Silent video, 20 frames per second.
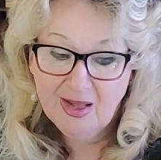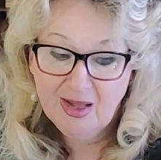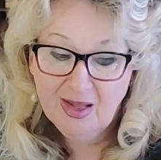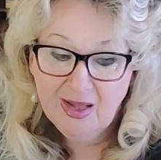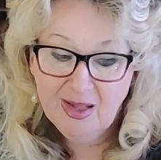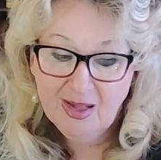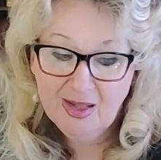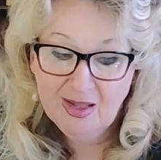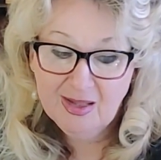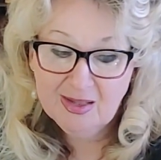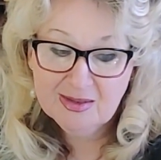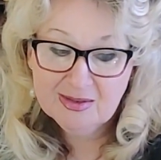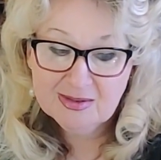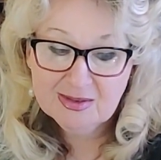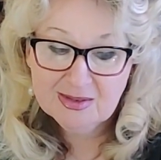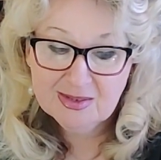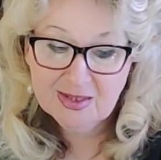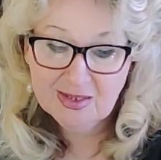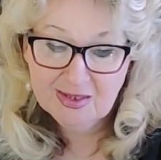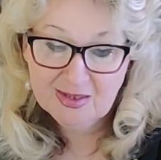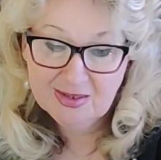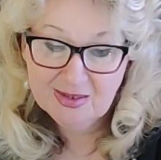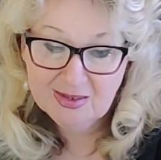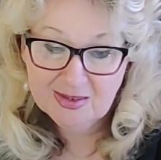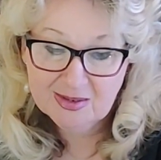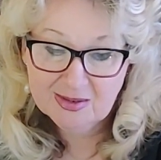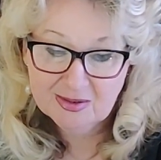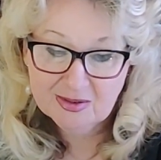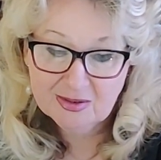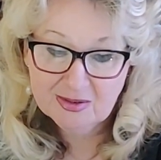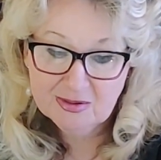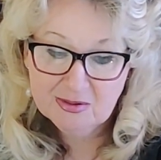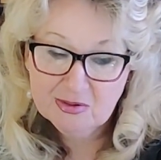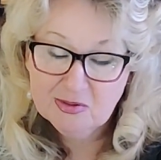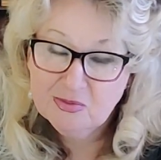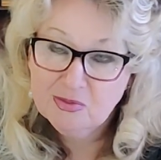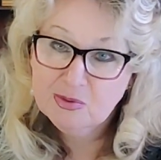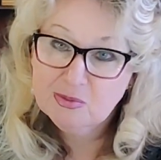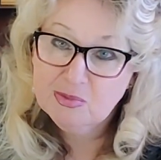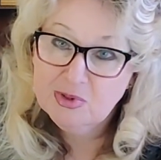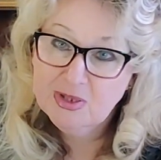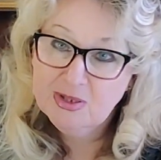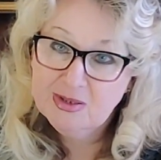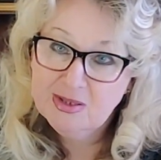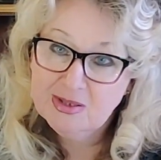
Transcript: And good for me